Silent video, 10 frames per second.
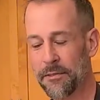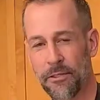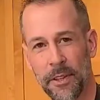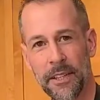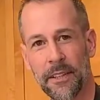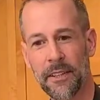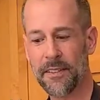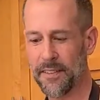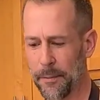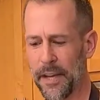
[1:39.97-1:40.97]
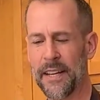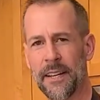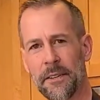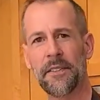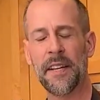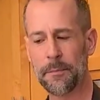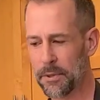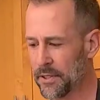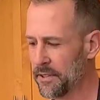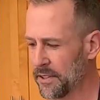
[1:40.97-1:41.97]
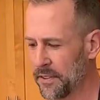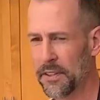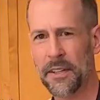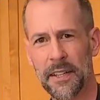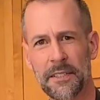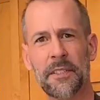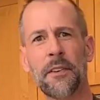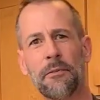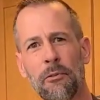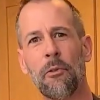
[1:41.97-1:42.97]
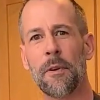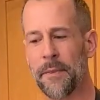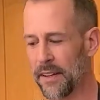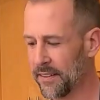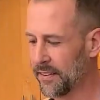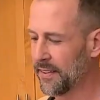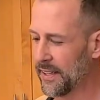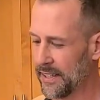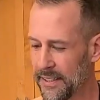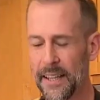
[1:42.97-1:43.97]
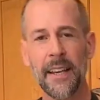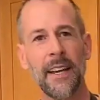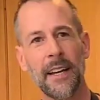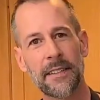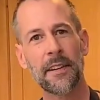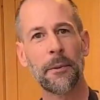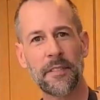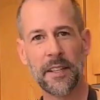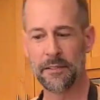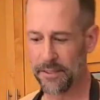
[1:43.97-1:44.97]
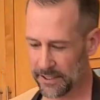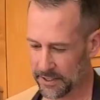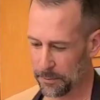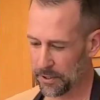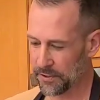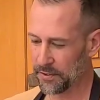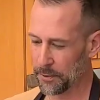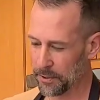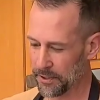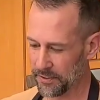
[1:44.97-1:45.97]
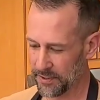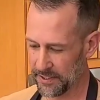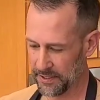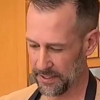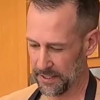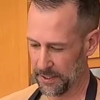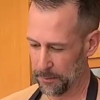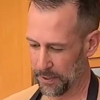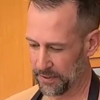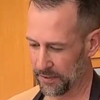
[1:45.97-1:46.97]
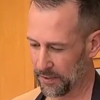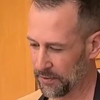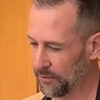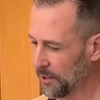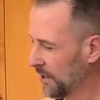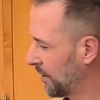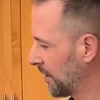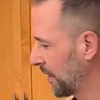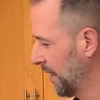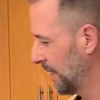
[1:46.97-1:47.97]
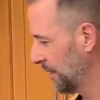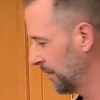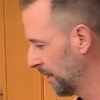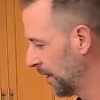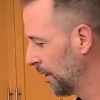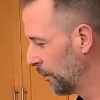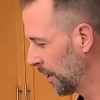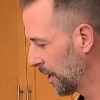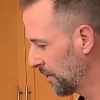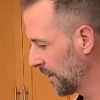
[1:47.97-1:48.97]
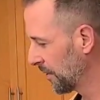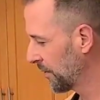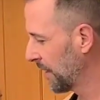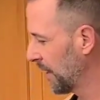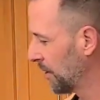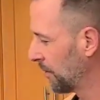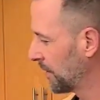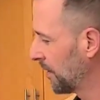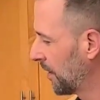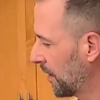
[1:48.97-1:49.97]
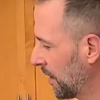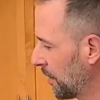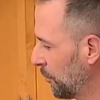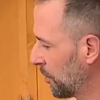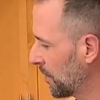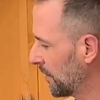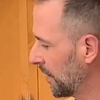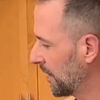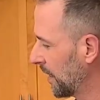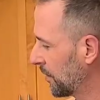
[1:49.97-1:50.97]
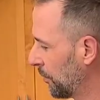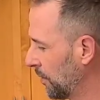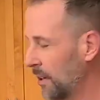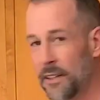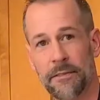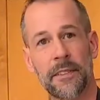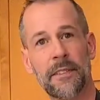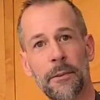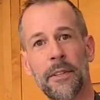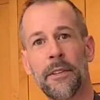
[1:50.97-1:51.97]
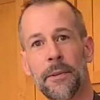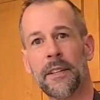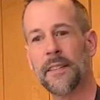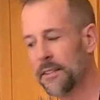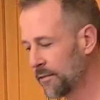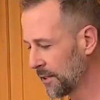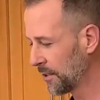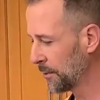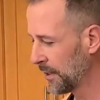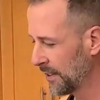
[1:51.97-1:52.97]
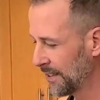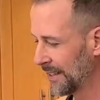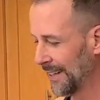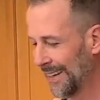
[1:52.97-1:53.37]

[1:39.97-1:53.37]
now fully cooked on my countertop burner. It took just over 4 minutes aside. It's always going to vary person to person, but this is fully cooked now. We could transfer that over to the cutting board, let that cool off until we do anything further with it.